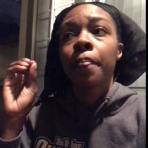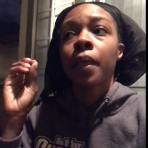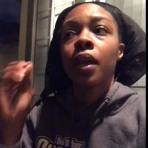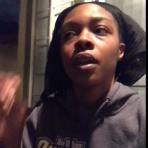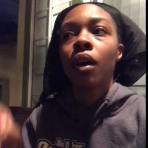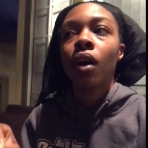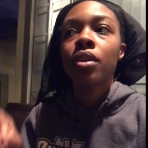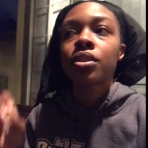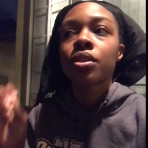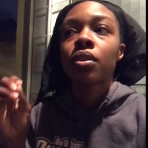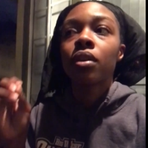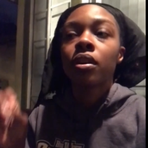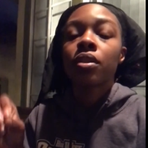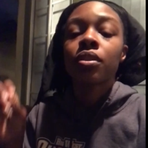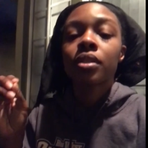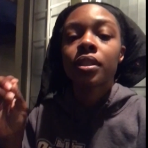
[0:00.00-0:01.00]
and also
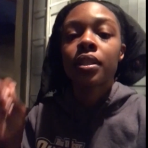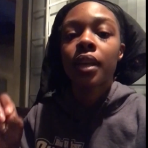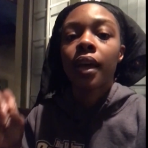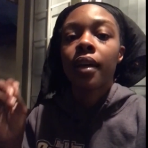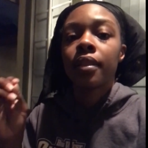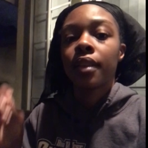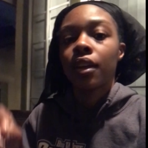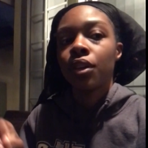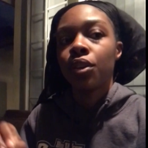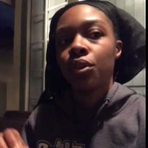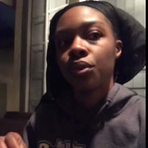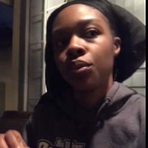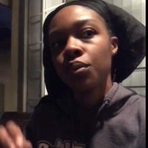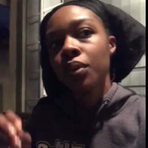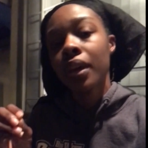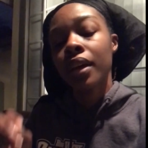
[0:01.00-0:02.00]
understand that
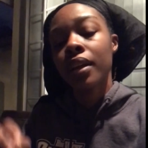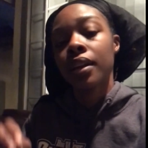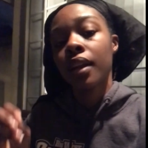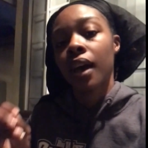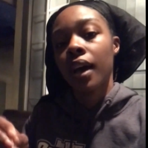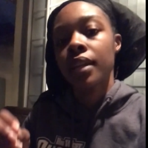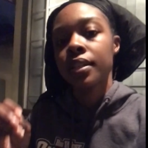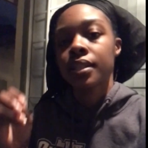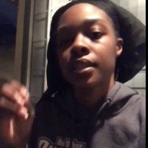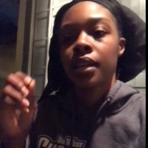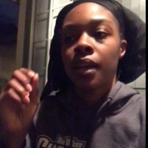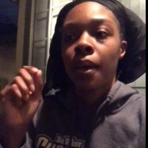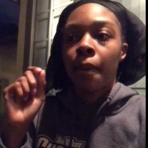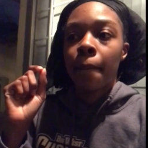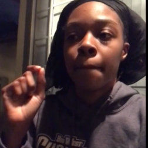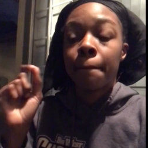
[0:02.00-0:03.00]
you cannot
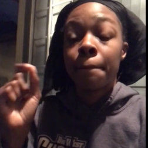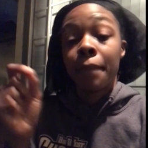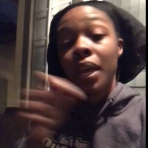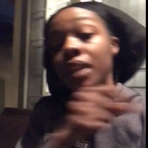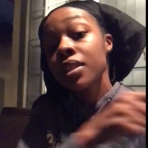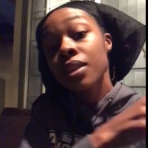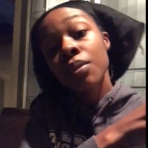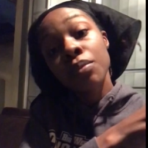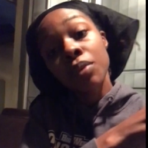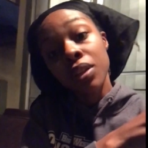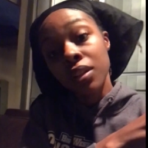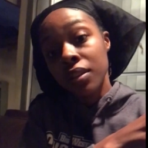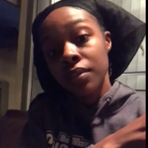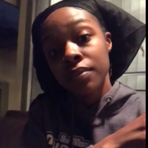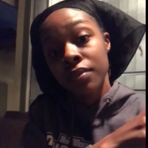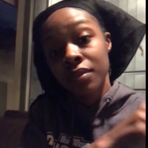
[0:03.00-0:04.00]
make
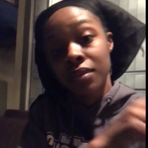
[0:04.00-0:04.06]
someone